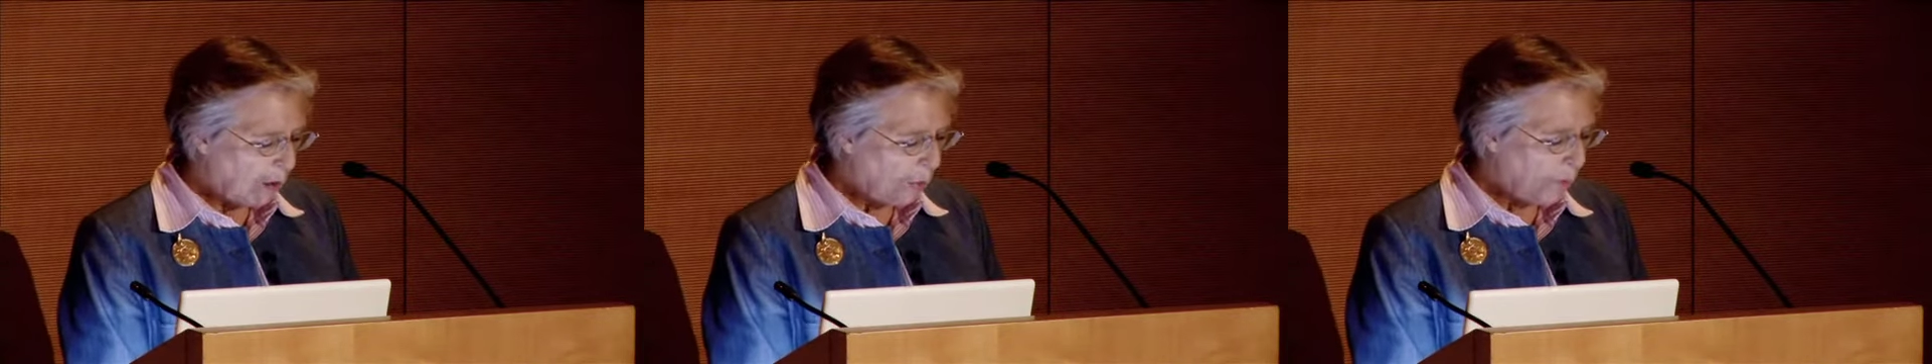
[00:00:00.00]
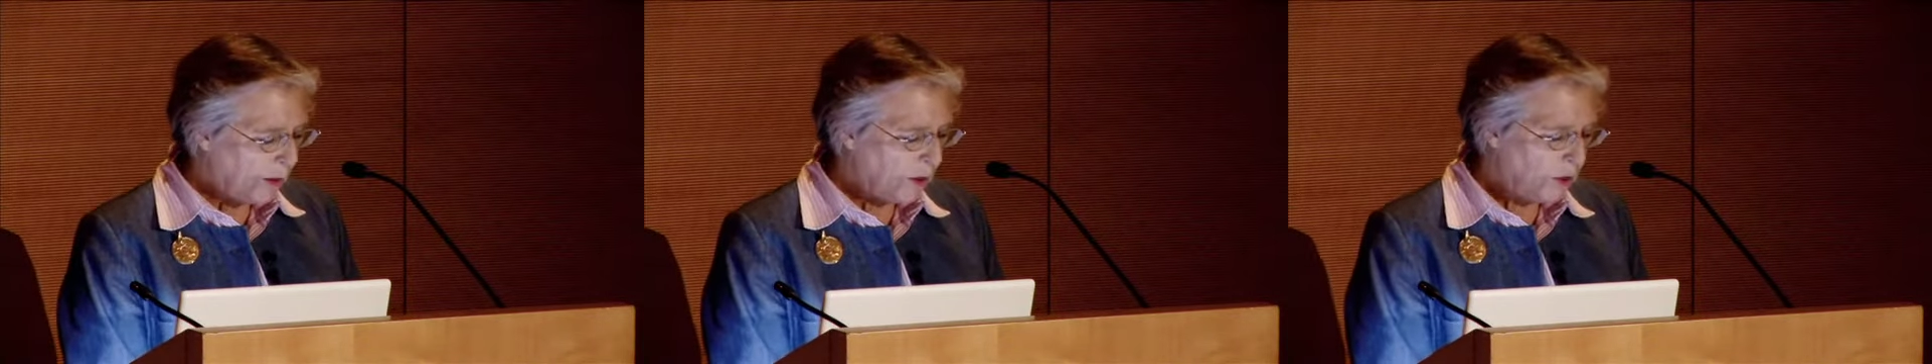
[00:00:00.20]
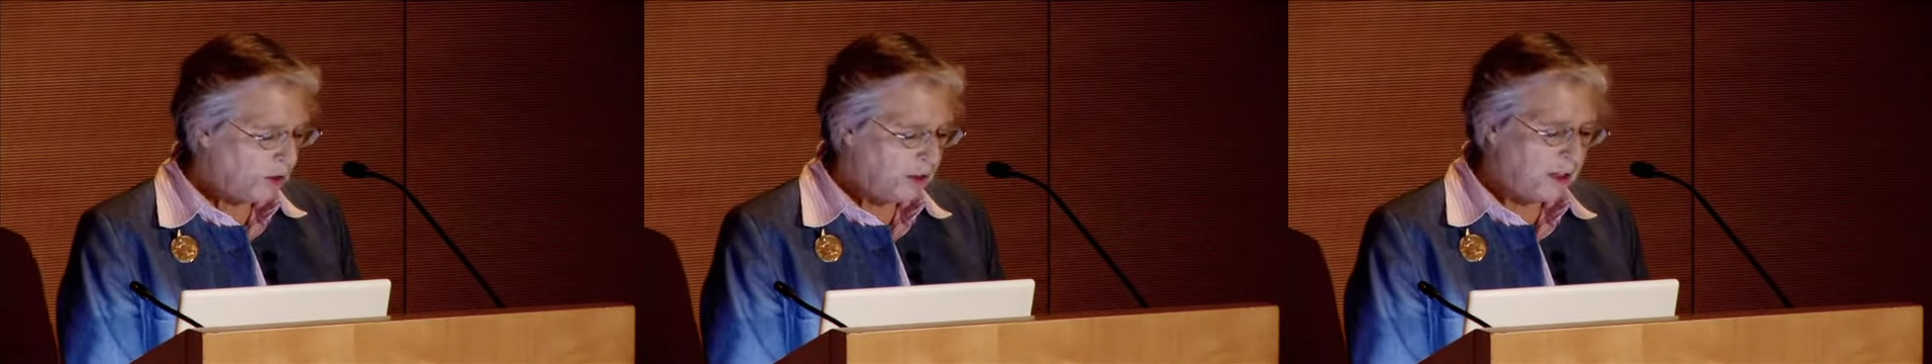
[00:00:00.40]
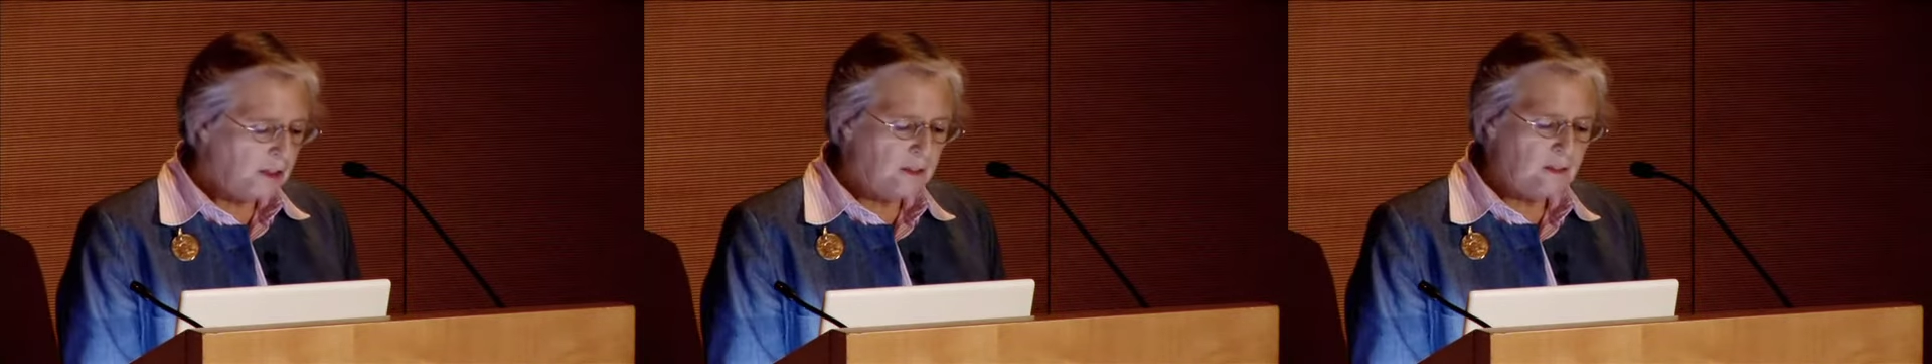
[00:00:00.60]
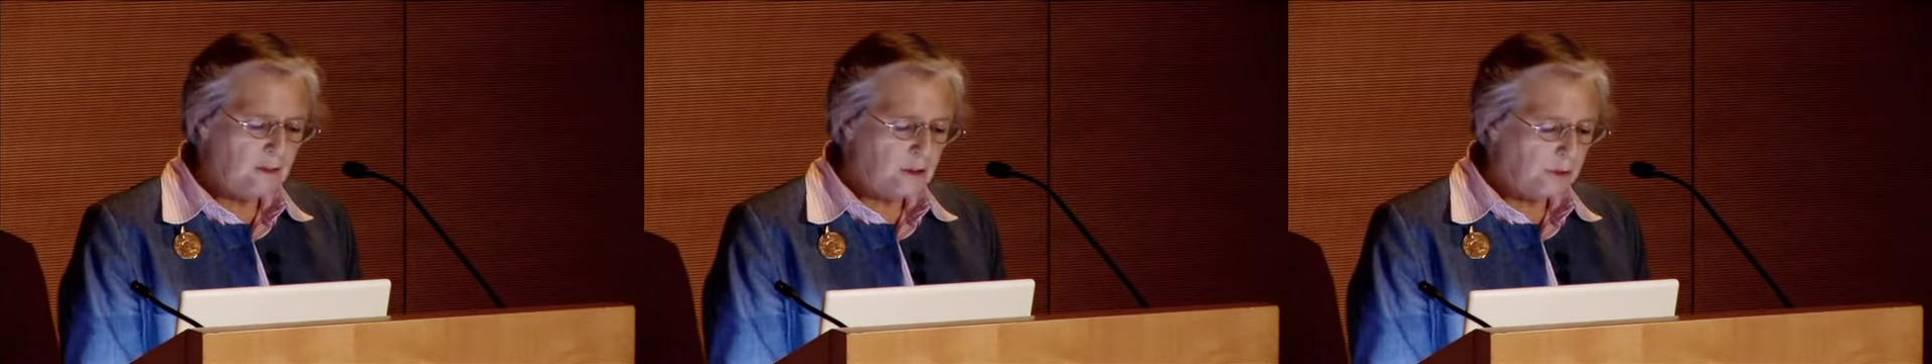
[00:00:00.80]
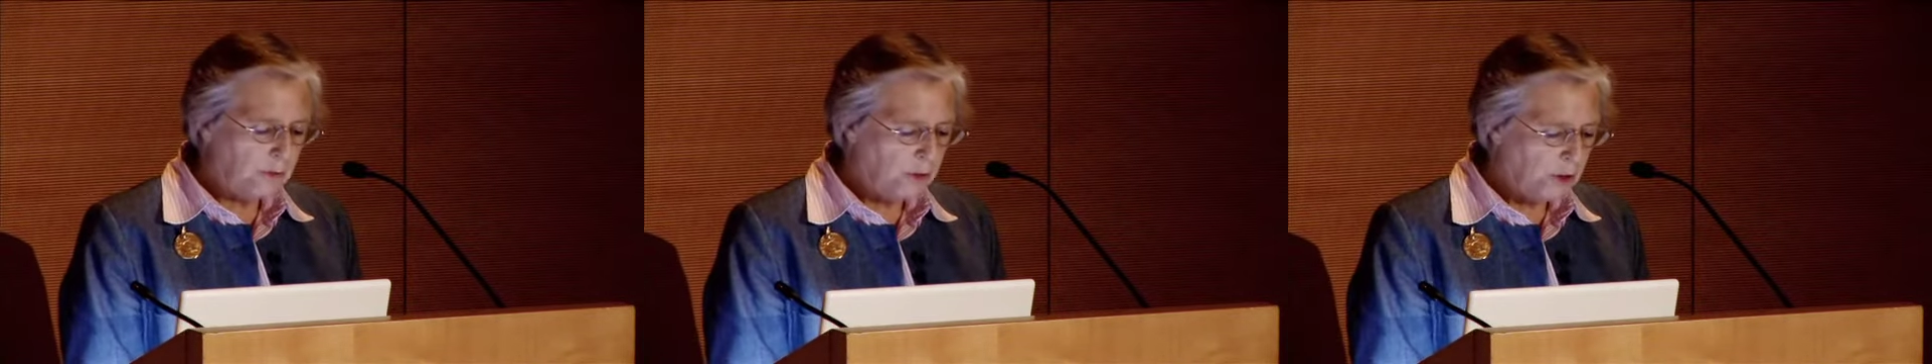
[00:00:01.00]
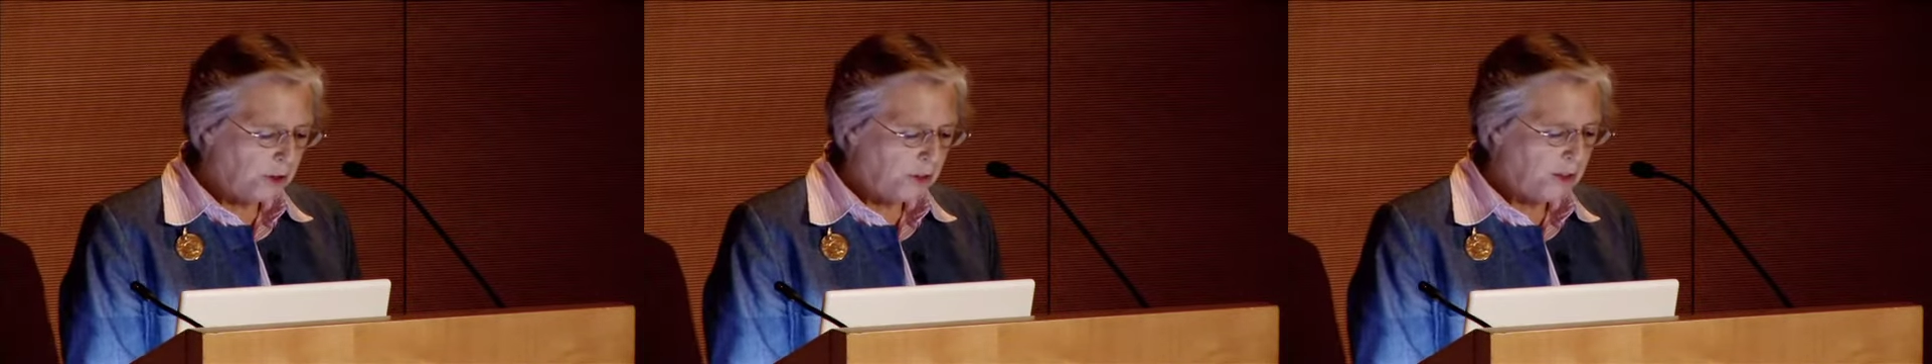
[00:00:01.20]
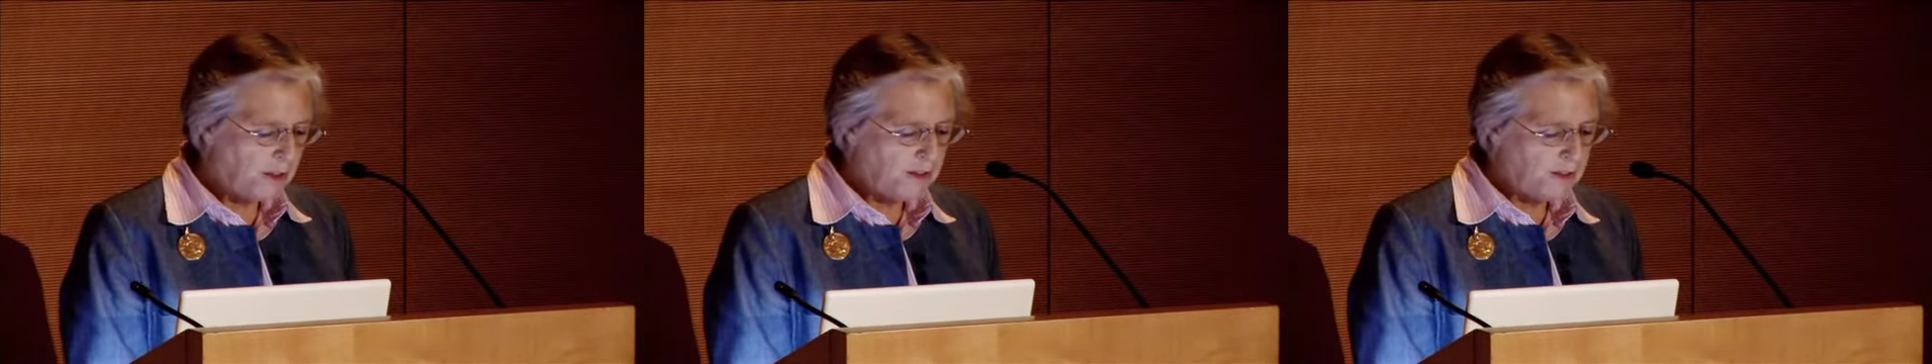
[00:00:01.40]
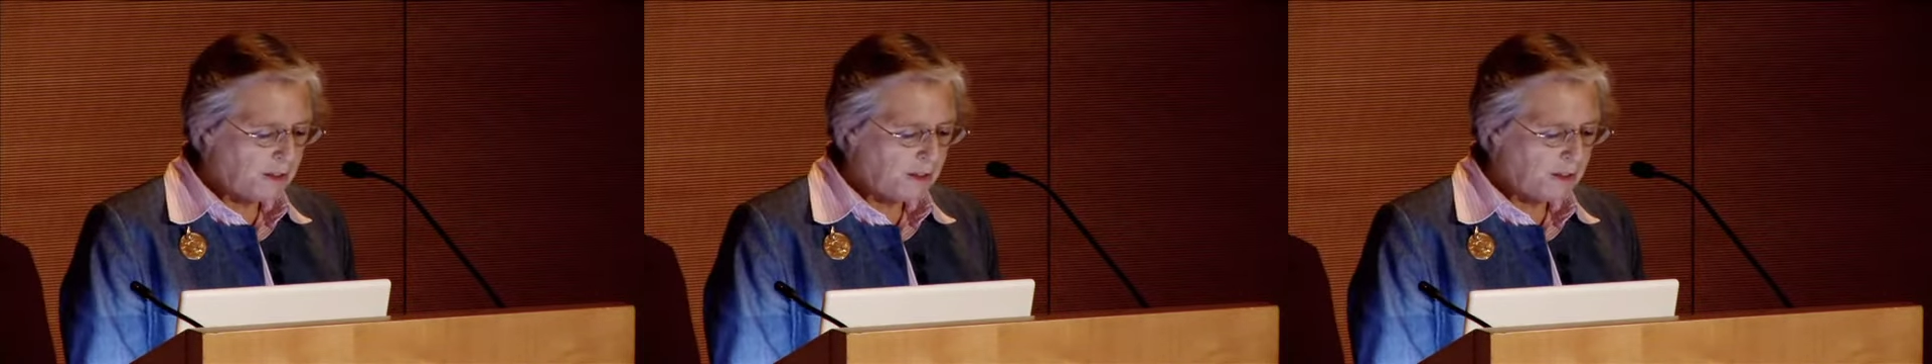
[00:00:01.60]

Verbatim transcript: when Rodin discovered